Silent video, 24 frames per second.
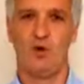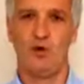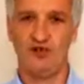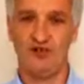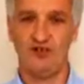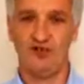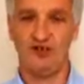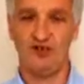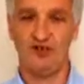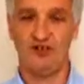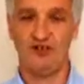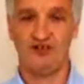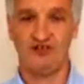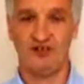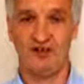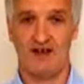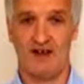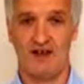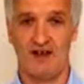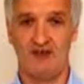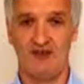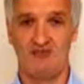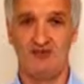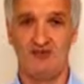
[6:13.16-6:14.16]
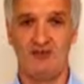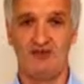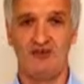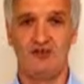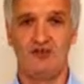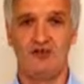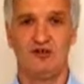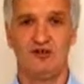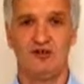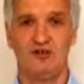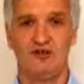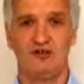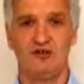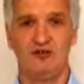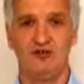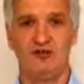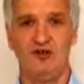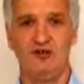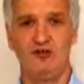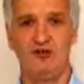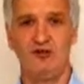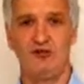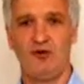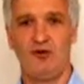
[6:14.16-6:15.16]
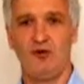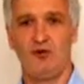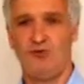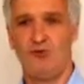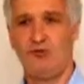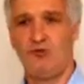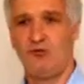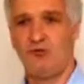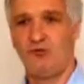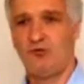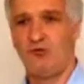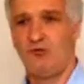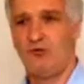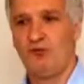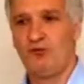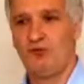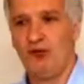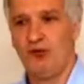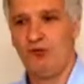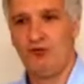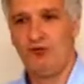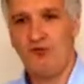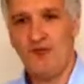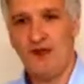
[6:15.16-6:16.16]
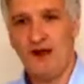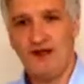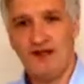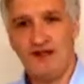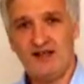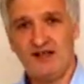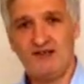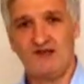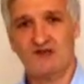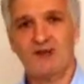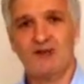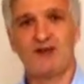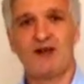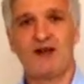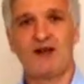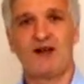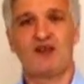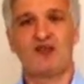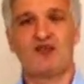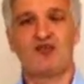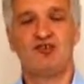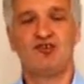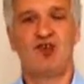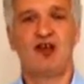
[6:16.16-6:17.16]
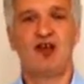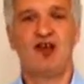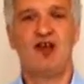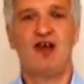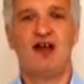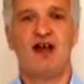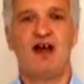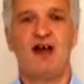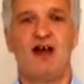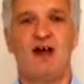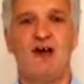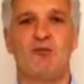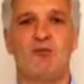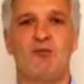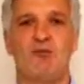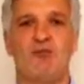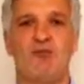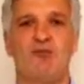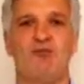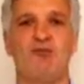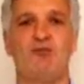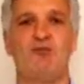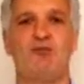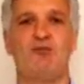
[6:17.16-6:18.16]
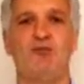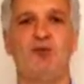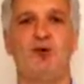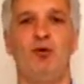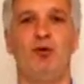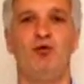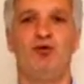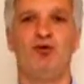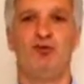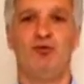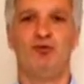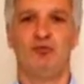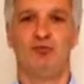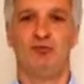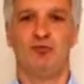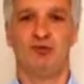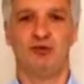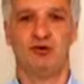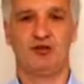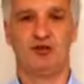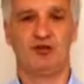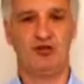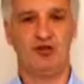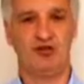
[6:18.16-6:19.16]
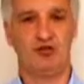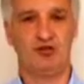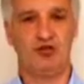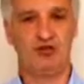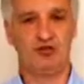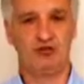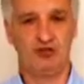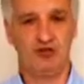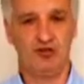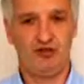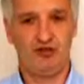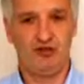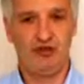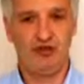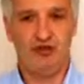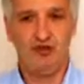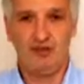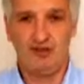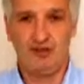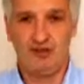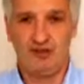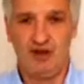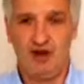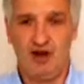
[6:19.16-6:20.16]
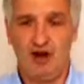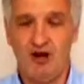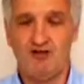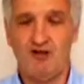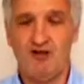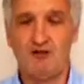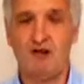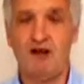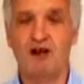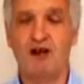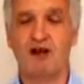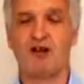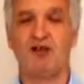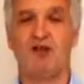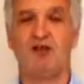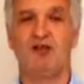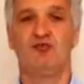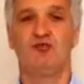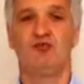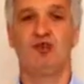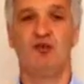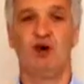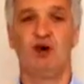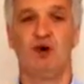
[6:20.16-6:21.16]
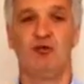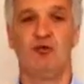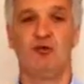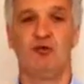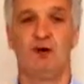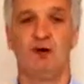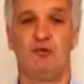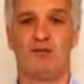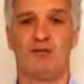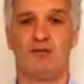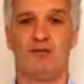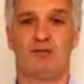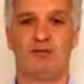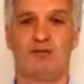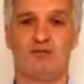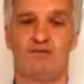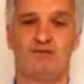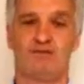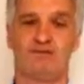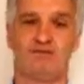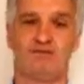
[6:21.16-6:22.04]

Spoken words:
When you sit down, sit with your back against the back of the chair and with it supported. You can put a little cushion behind your back to hold you up.